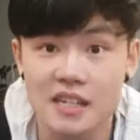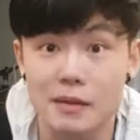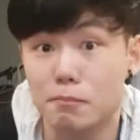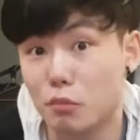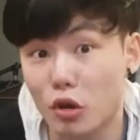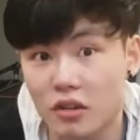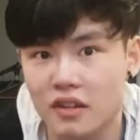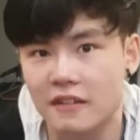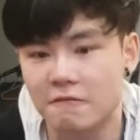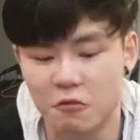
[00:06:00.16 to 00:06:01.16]
and
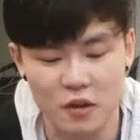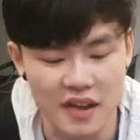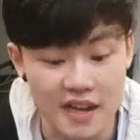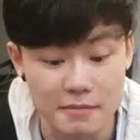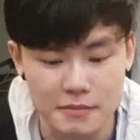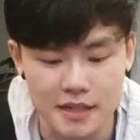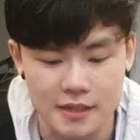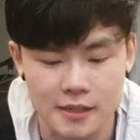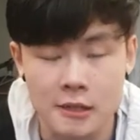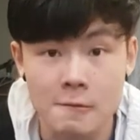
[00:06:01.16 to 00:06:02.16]
boiling for 8
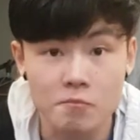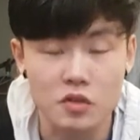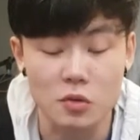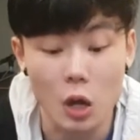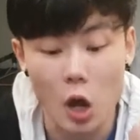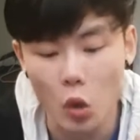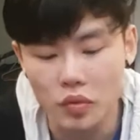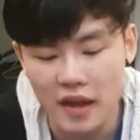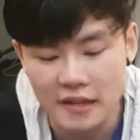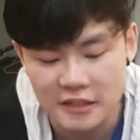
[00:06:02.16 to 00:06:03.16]
minutes. So all
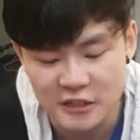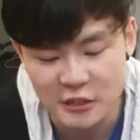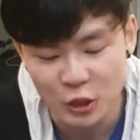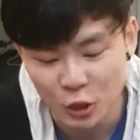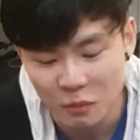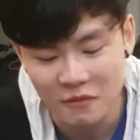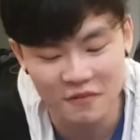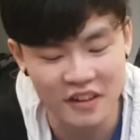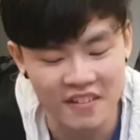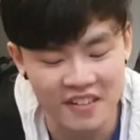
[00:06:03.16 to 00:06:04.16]
that soup
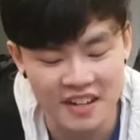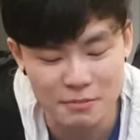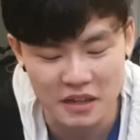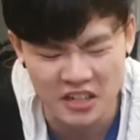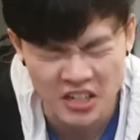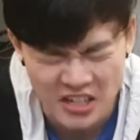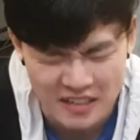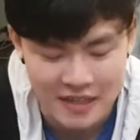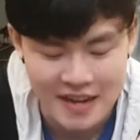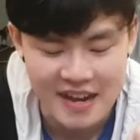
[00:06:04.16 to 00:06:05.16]
flavor has been cooked
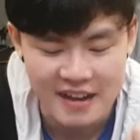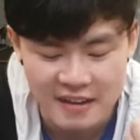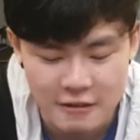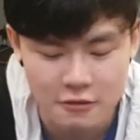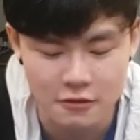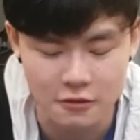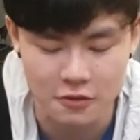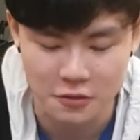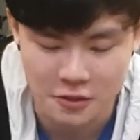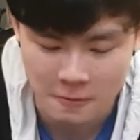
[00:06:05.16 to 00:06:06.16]
into the noodles.